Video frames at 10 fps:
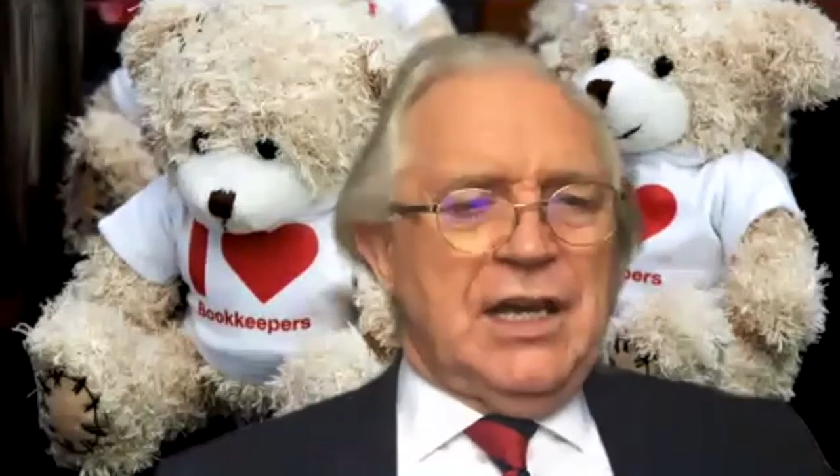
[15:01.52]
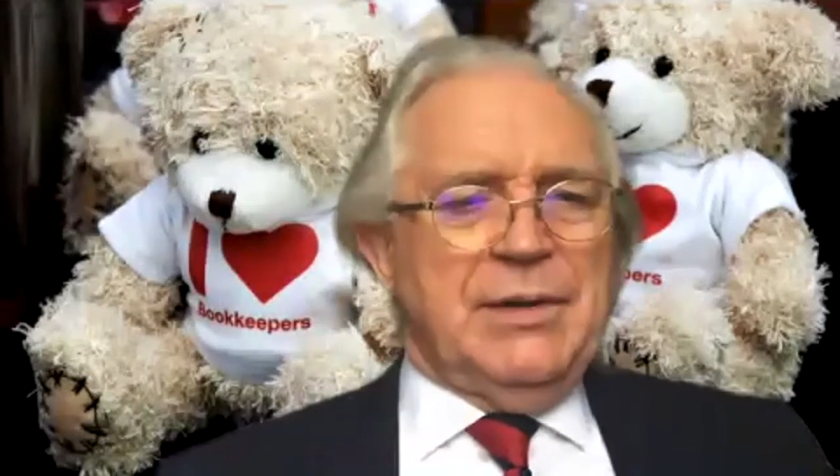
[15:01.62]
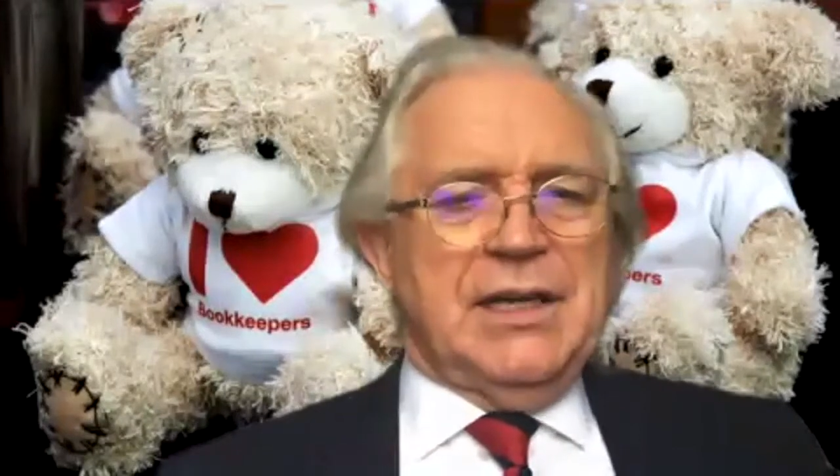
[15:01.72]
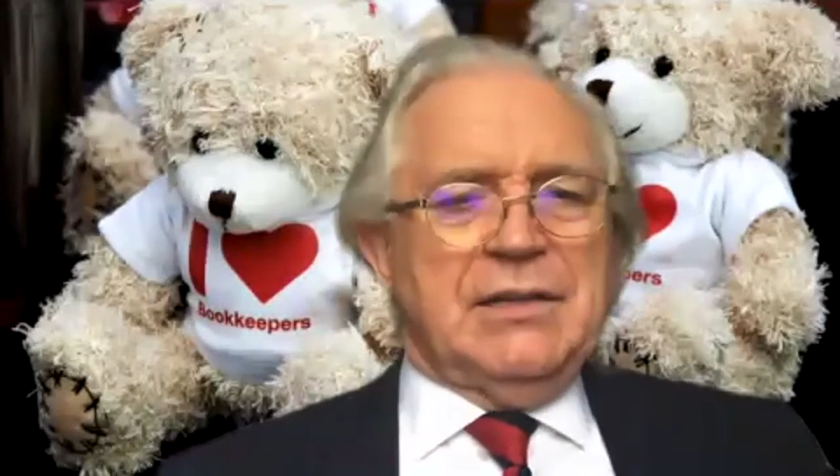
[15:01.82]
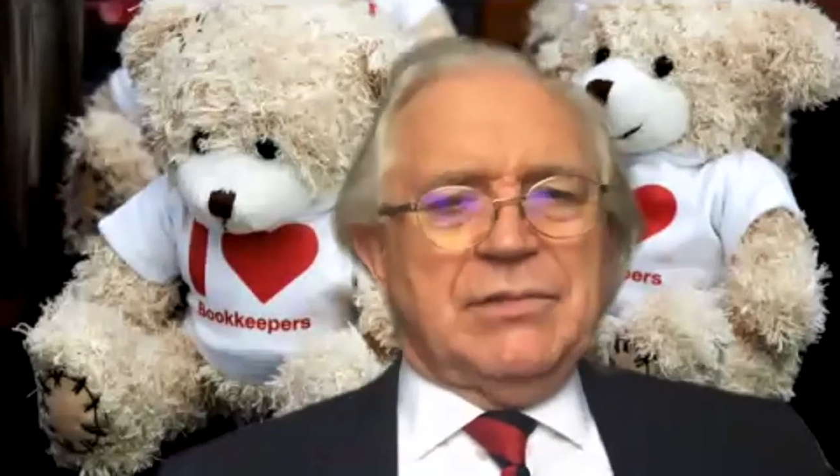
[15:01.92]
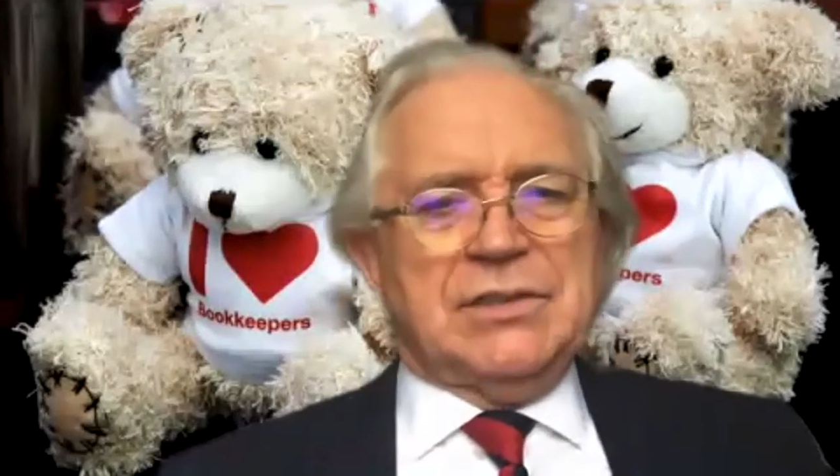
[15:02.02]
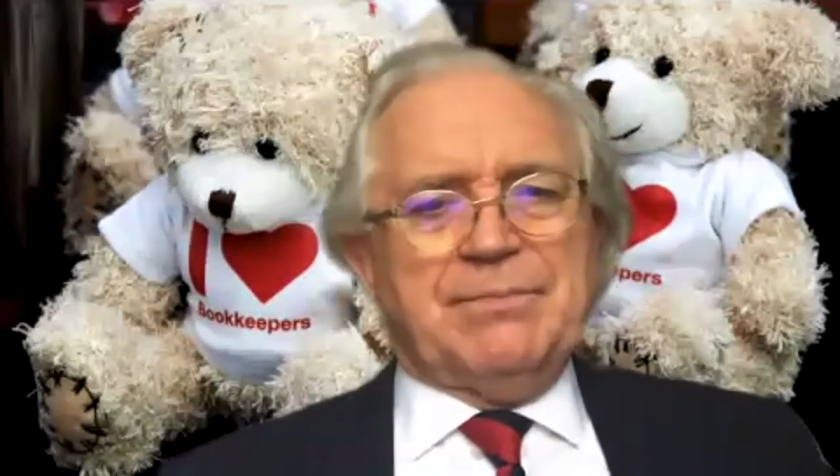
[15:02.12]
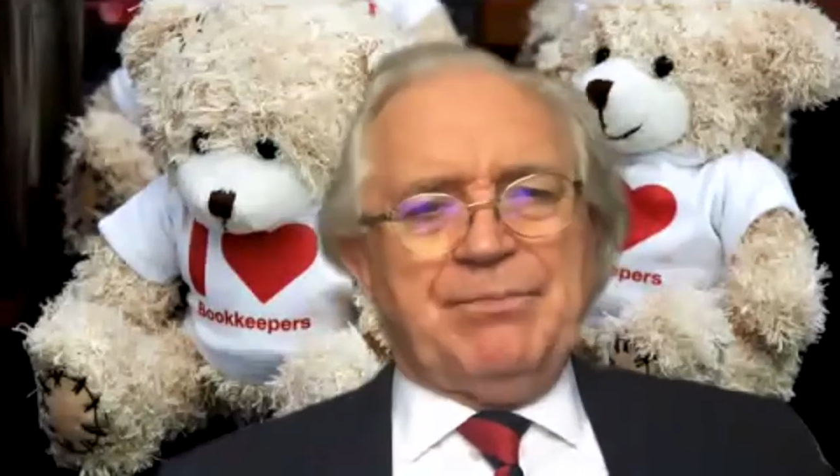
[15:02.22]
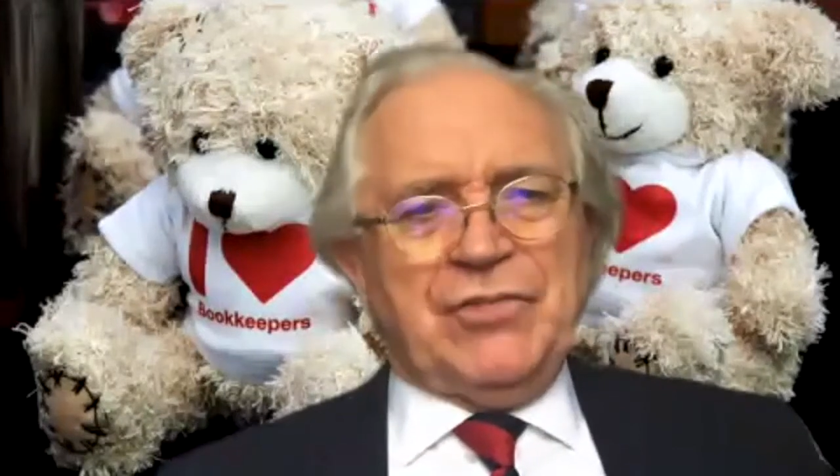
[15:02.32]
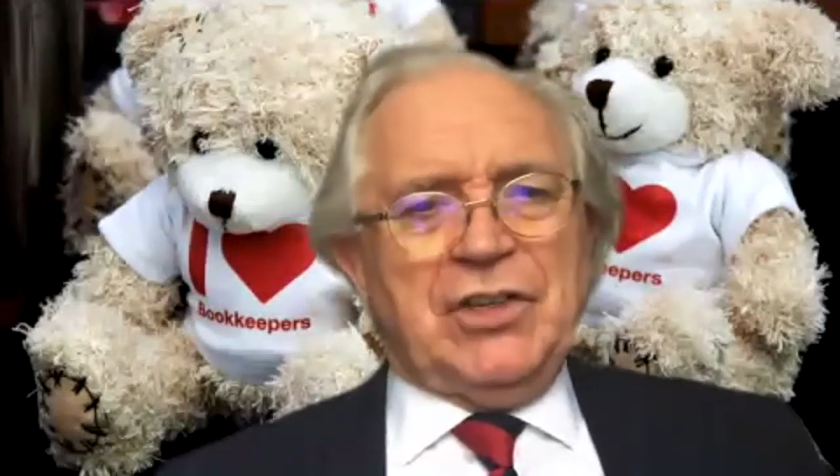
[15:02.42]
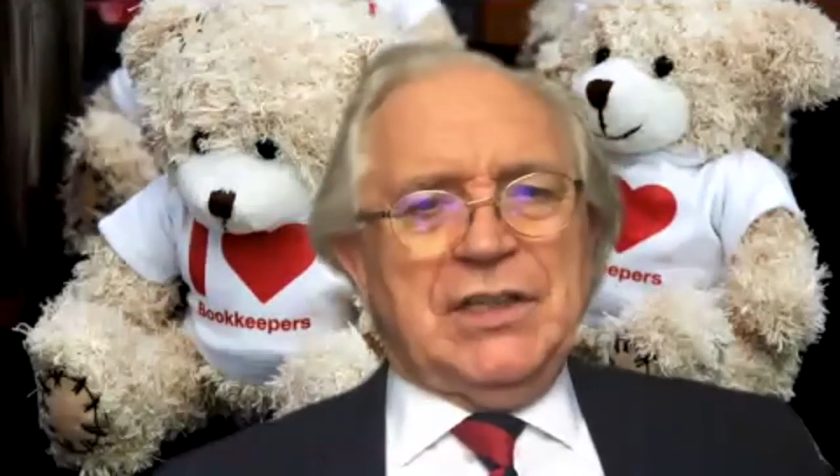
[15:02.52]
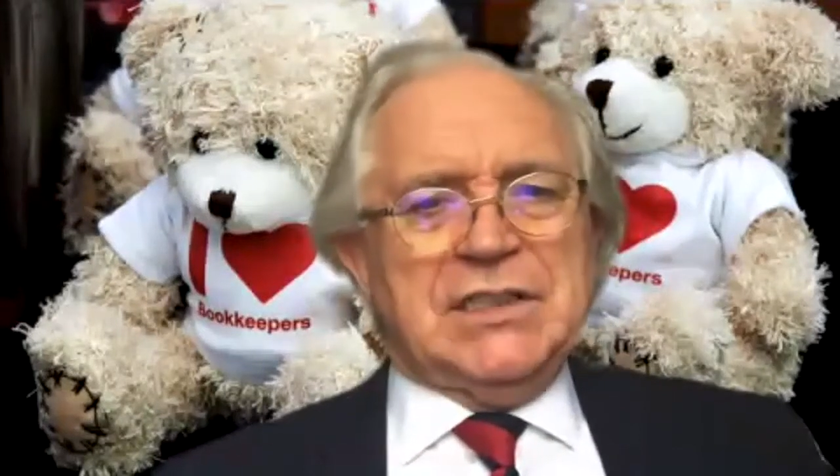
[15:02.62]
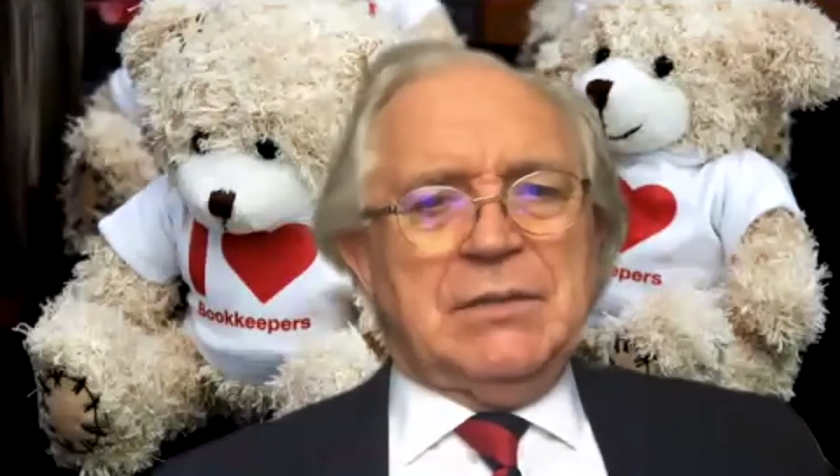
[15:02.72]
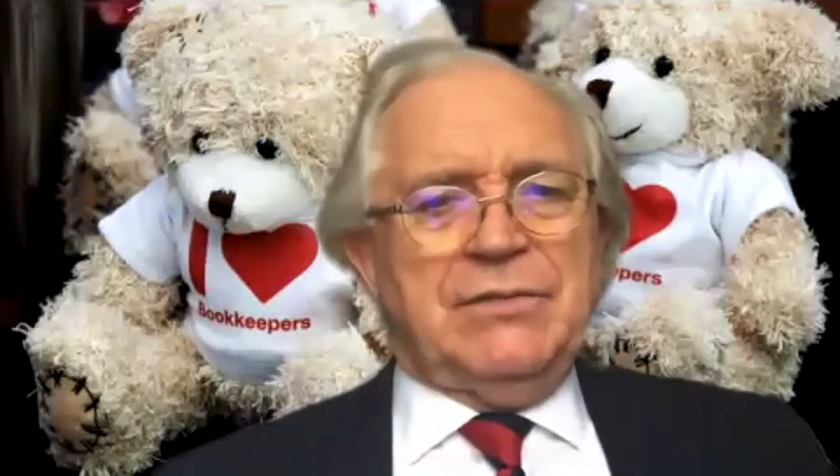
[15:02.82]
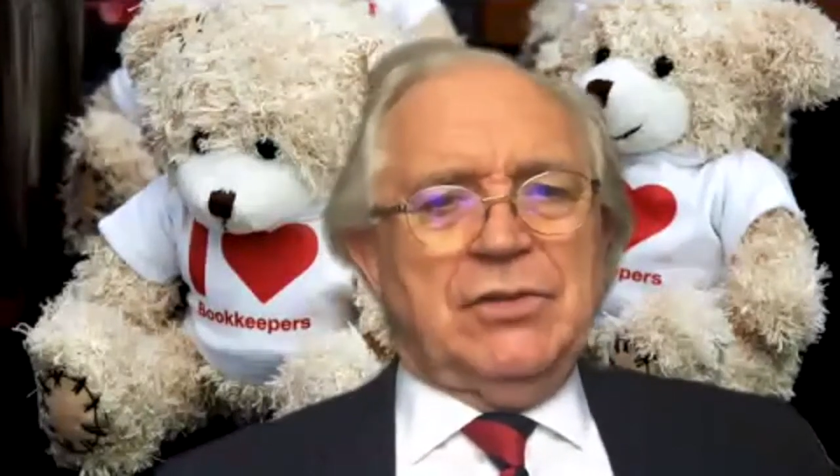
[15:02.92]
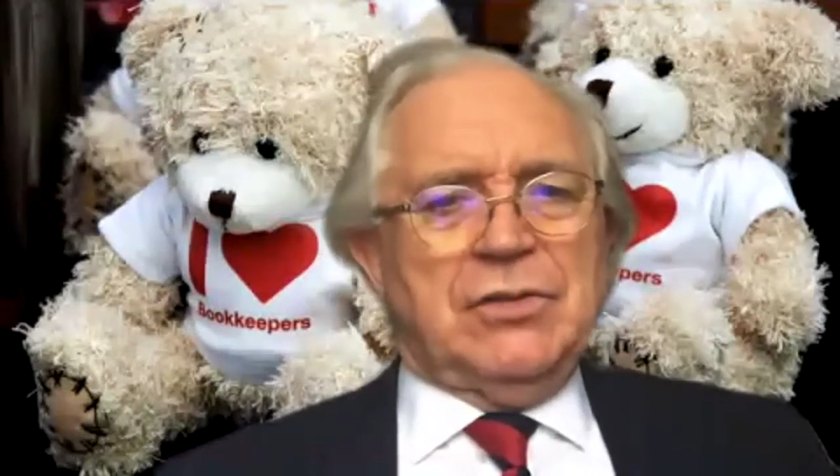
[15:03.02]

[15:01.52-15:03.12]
it, but certainly some of your